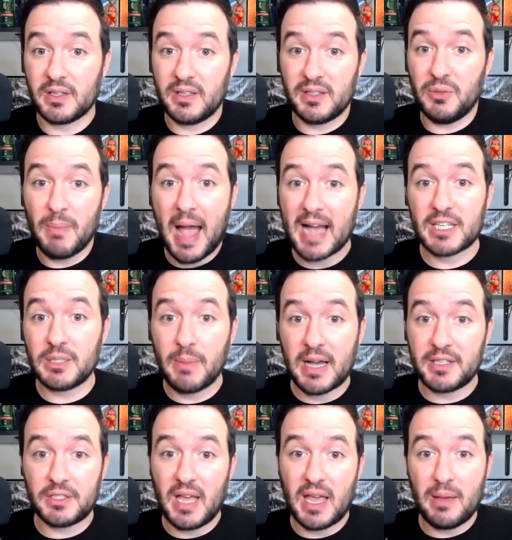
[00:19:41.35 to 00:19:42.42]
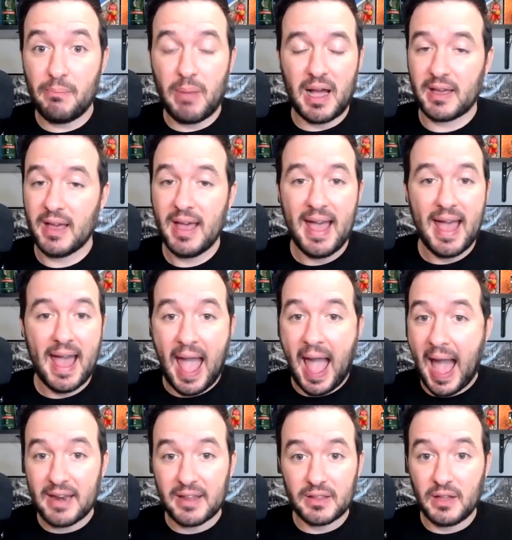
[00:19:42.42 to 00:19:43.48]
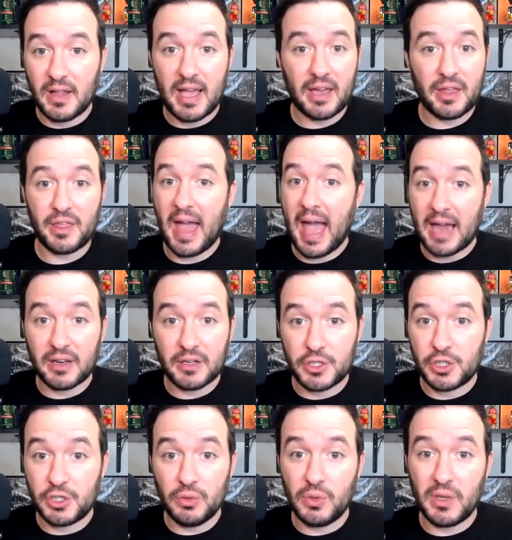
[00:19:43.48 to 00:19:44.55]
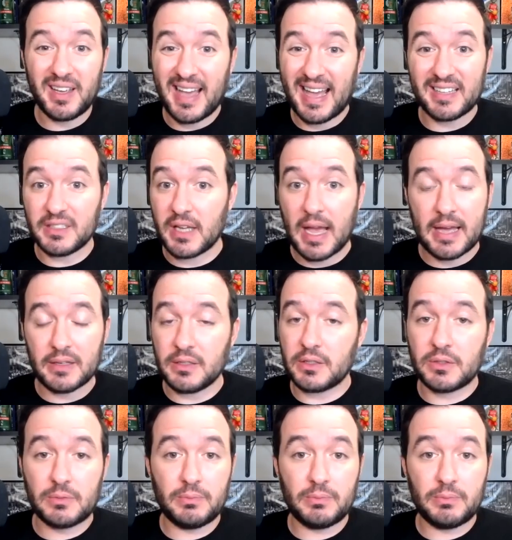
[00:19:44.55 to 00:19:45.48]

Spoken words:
You maximize Dame by adding length, adding shooting, and